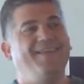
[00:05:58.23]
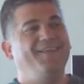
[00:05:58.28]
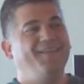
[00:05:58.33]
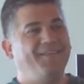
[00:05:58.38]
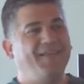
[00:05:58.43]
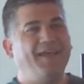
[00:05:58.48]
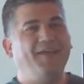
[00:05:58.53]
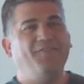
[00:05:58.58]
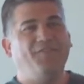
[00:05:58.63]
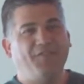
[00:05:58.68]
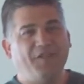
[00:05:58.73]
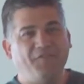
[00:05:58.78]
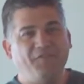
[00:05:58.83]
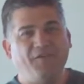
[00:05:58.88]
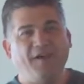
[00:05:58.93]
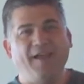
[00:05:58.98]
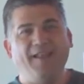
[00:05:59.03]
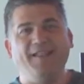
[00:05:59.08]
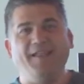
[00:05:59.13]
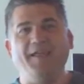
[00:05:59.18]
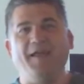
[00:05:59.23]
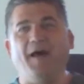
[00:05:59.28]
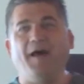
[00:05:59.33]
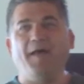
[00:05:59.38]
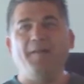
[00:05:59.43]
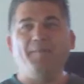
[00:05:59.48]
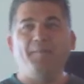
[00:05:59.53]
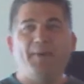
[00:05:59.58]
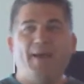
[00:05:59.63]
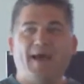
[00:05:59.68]
They've finally
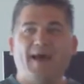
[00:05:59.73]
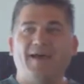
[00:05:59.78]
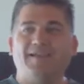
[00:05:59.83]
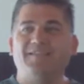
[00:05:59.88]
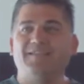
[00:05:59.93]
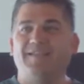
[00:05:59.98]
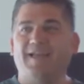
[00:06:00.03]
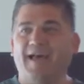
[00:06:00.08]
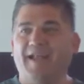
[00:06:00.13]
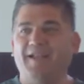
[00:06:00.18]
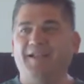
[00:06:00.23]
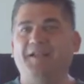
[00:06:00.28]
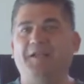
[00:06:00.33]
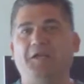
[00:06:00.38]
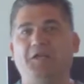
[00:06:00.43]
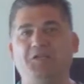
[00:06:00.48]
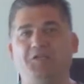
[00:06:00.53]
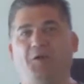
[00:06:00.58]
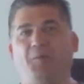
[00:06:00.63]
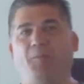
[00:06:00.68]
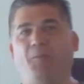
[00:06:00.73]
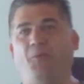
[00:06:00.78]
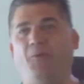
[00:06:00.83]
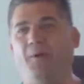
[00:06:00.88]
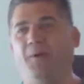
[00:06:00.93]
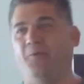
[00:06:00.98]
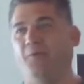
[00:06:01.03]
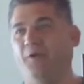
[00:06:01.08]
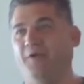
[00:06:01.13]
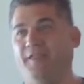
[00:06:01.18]
gotten past that initial
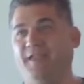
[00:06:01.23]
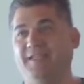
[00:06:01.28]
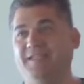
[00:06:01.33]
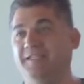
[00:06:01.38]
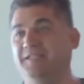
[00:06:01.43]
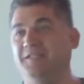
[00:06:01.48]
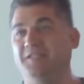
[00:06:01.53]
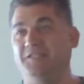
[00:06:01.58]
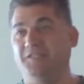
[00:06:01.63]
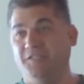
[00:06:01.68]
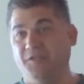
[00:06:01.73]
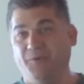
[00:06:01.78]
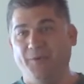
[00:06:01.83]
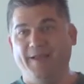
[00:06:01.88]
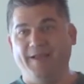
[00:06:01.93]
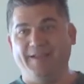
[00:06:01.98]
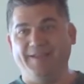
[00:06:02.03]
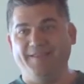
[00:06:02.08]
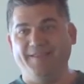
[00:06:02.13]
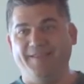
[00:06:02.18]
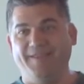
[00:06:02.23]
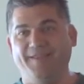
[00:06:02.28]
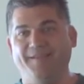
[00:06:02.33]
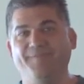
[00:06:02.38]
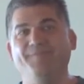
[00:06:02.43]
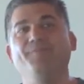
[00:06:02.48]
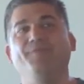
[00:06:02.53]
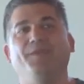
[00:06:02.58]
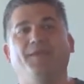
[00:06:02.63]
point where they didn't do anything.